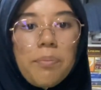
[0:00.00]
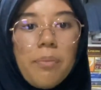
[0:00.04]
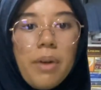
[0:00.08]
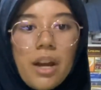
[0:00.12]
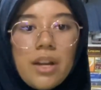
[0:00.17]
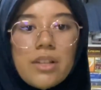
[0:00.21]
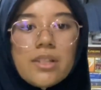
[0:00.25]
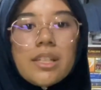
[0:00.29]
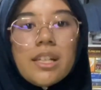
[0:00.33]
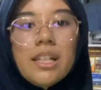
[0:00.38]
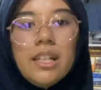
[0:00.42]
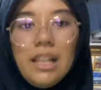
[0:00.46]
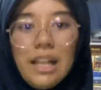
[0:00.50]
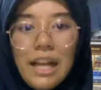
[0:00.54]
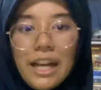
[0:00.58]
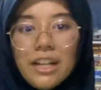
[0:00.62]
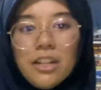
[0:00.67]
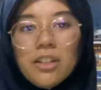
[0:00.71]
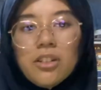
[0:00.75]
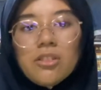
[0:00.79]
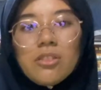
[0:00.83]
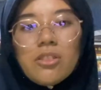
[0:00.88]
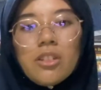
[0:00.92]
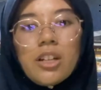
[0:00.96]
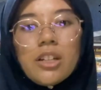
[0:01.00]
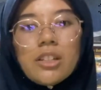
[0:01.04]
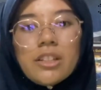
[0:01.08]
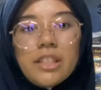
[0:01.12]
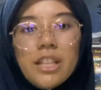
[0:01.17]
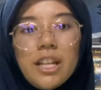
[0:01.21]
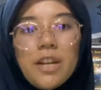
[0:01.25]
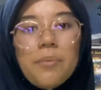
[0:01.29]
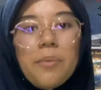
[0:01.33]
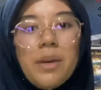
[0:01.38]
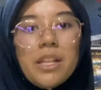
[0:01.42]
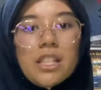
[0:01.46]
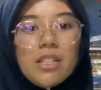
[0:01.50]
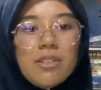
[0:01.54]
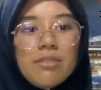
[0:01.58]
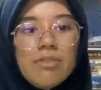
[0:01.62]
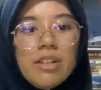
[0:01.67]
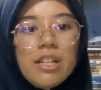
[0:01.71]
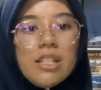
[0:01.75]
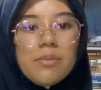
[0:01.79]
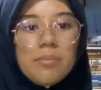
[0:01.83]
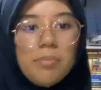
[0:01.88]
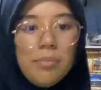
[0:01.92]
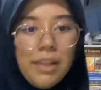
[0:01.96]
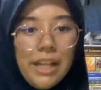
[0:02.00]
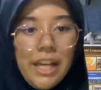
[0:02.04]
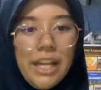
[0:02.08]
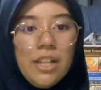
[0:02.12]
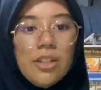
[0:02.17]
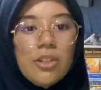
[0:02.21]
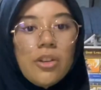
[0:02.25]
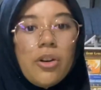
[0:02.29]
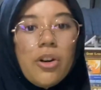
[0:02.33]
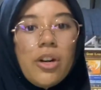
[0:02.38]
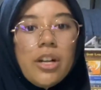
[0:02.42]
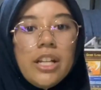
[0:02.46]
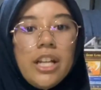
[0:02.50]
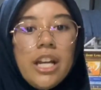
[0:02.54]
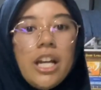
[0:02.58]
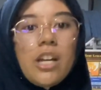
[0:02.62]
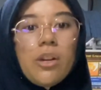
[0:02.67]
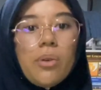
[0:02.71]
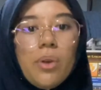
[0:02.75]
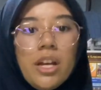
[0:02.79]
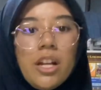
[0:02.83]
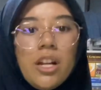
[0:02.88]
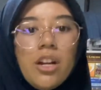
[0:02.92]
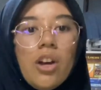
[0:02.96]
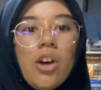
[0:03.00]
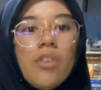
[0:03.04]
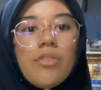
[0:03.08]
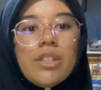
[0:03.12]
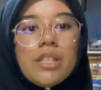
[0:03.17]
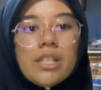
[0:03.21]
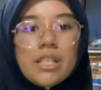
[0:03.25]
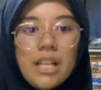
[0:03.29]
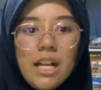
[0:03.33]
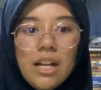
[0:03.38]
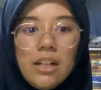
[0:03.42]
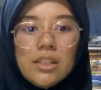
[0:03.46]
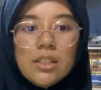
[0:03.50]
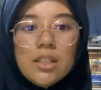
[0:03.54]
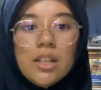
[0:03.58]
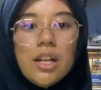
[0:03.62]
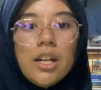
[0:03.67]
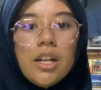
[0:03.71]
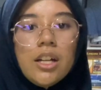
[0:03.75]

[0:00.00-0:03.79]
pairs align along the metaphase plate or the equator of the cell.